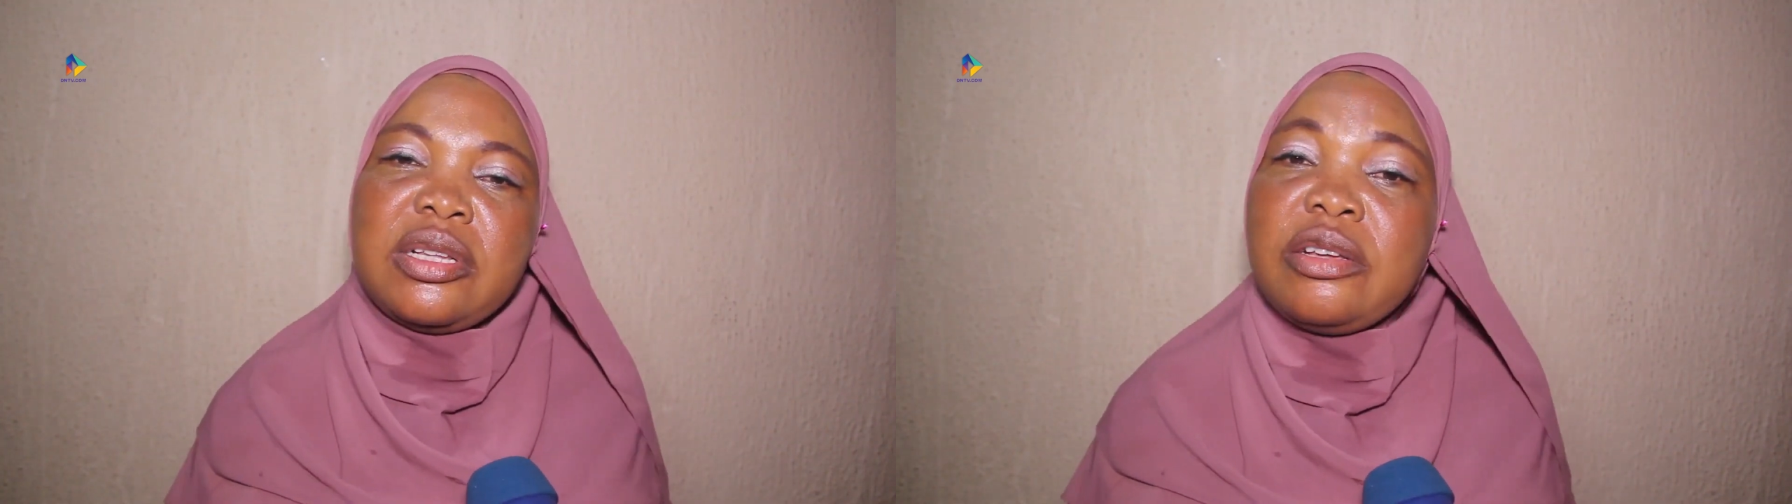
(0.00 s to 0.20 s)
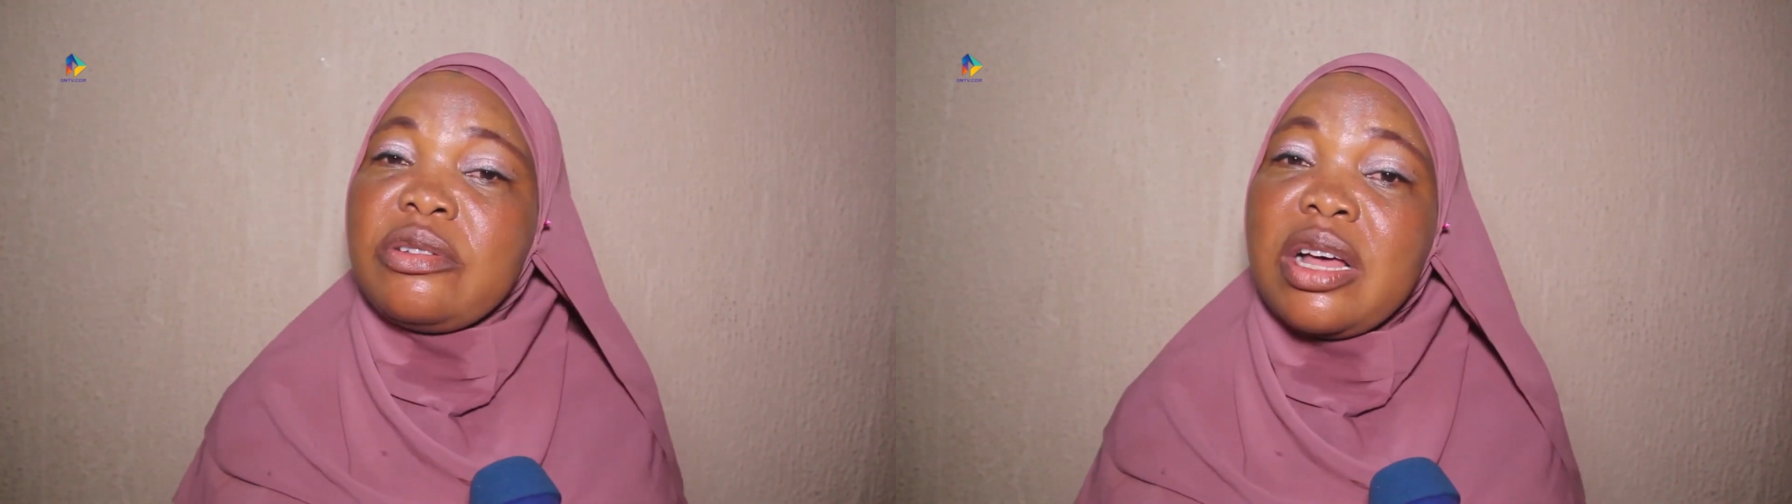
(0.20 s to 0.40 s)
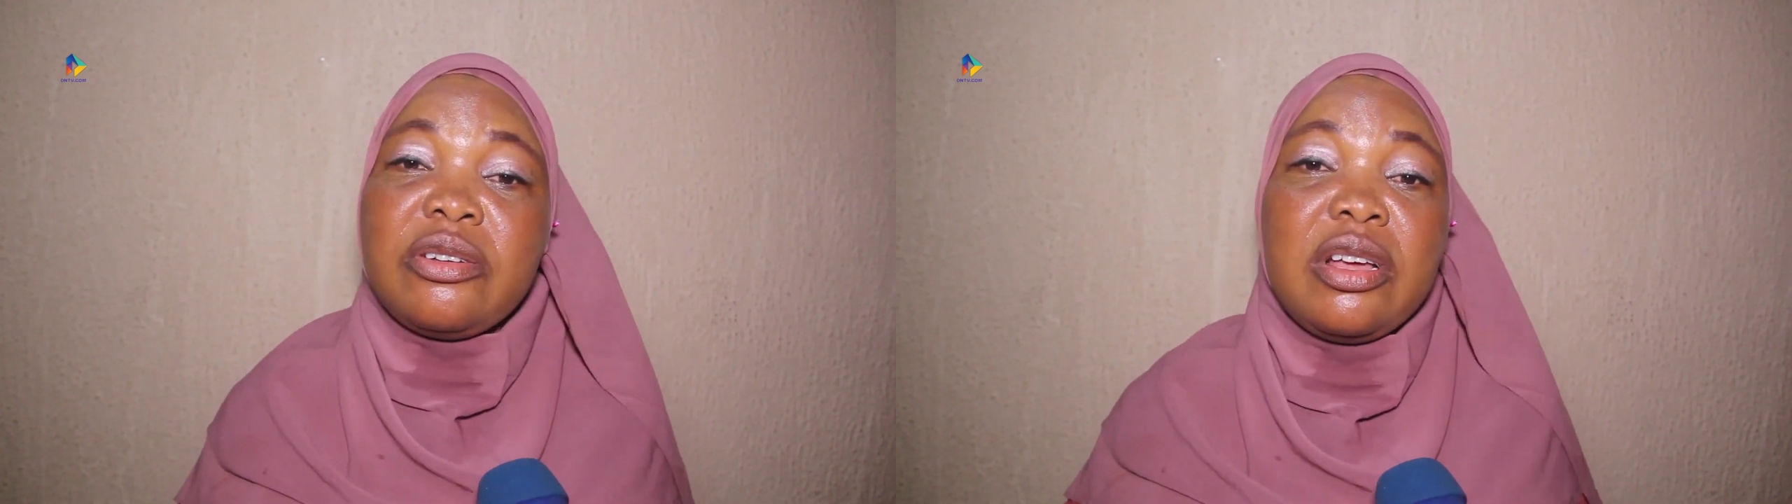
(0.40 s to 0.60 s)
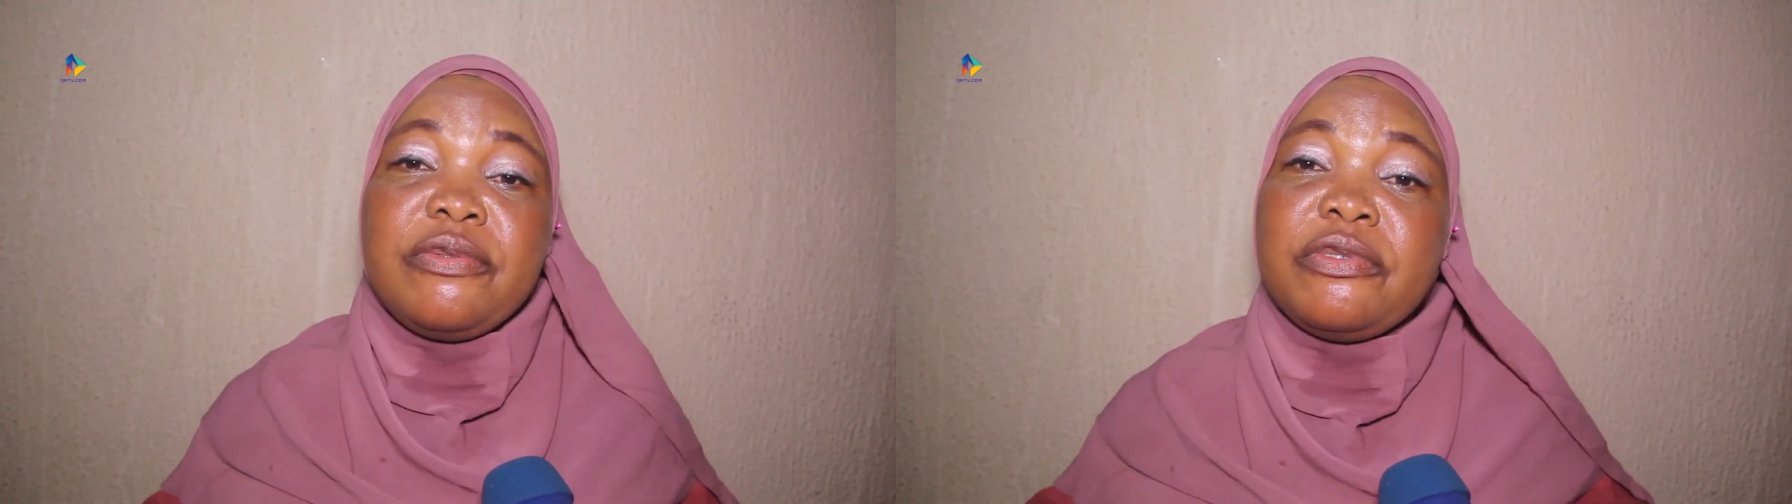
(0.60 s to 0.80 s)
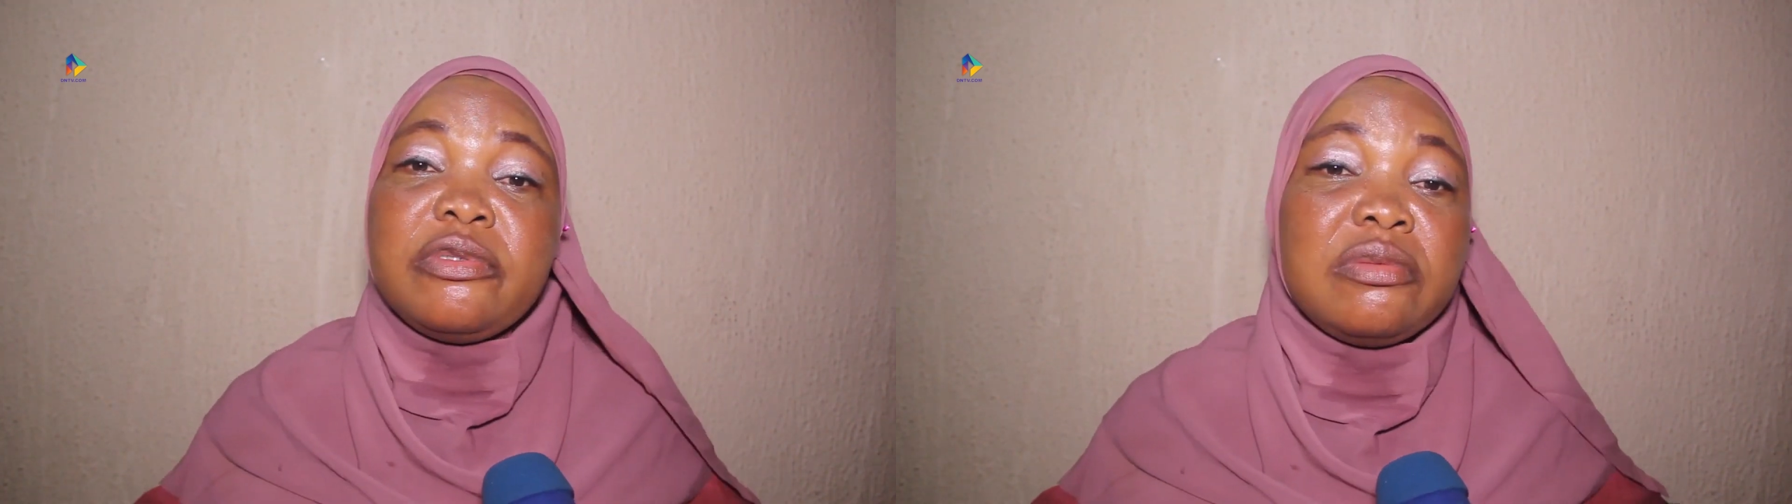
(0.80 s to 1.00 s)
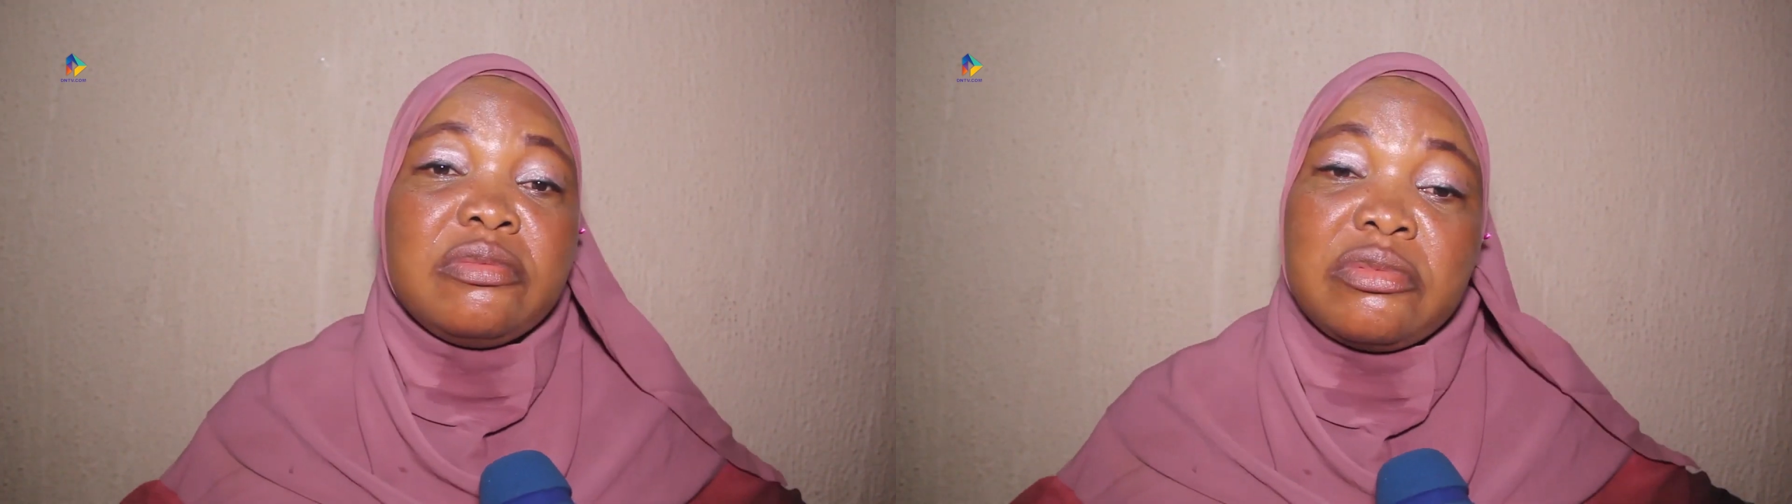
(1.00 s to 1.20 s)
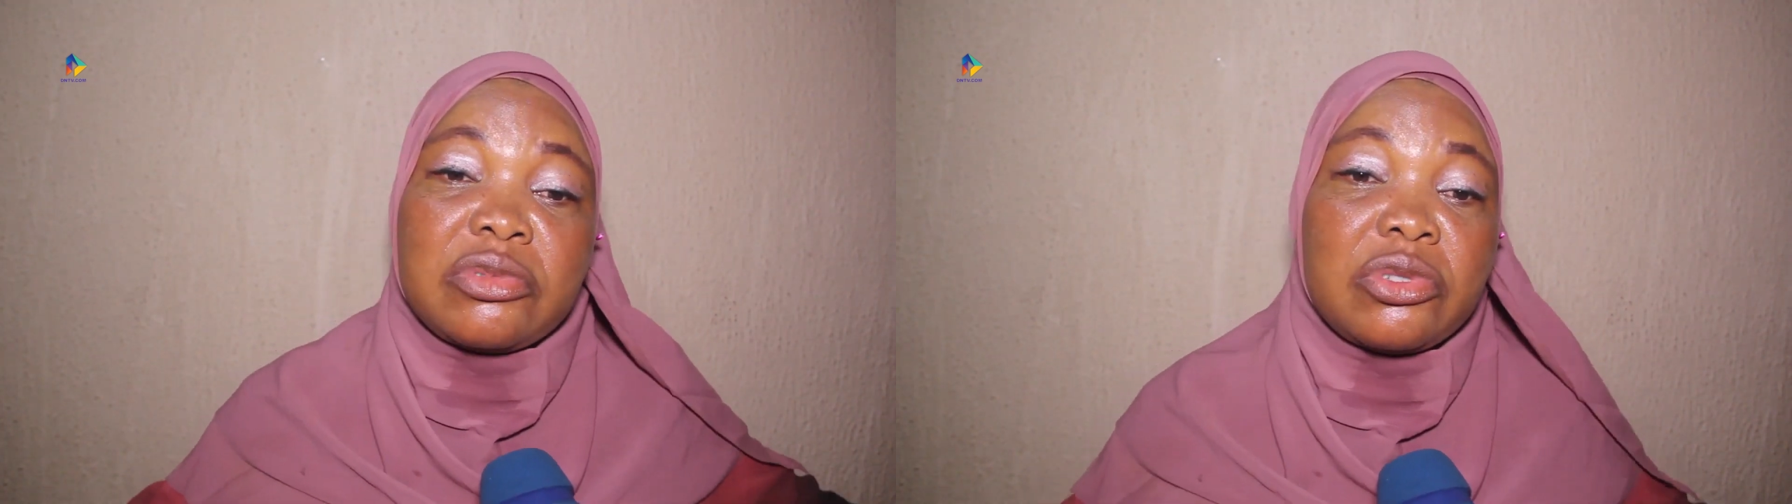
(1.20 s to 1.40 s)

that you cannot even